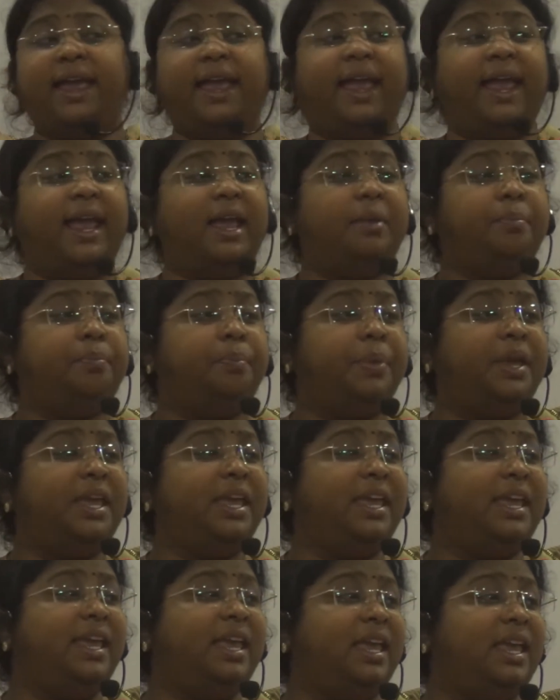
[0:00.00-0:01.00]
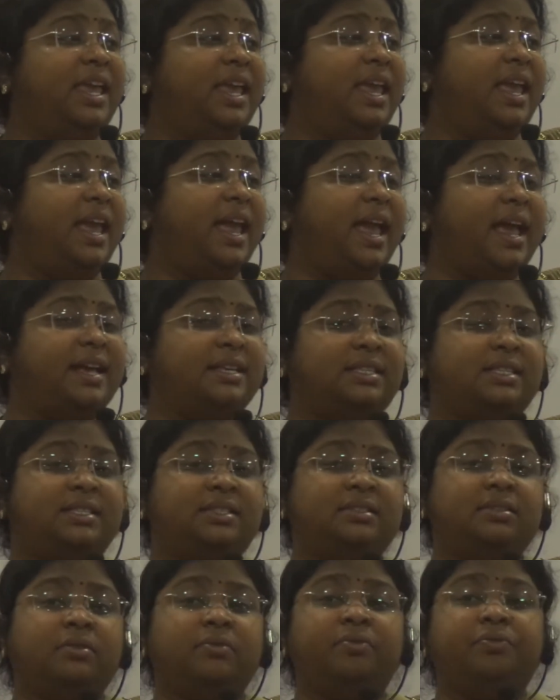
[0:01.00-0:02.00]
APEX.
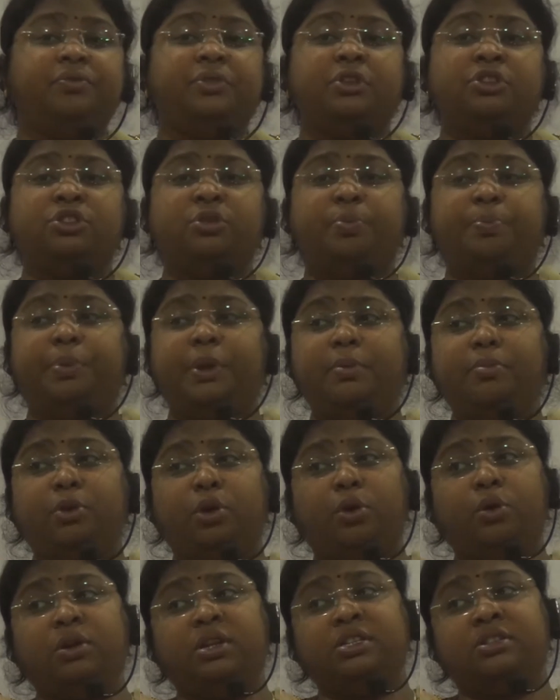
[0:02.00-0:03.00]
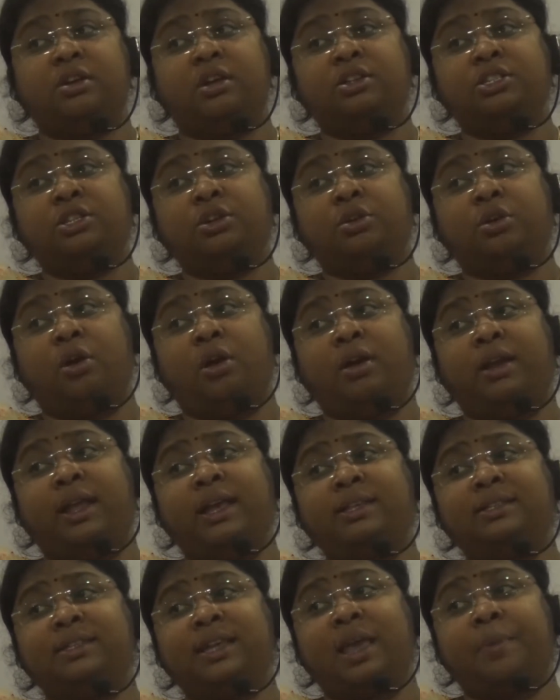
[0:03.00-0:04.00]
Supreme Court is also called
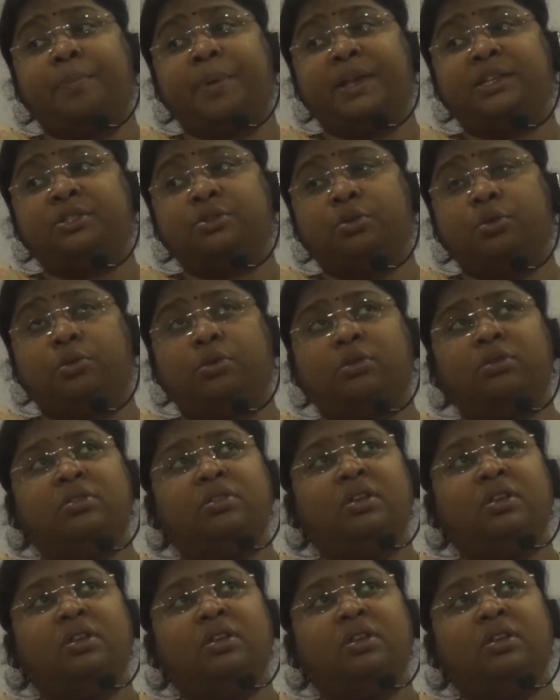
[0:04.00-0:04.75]
as apex court.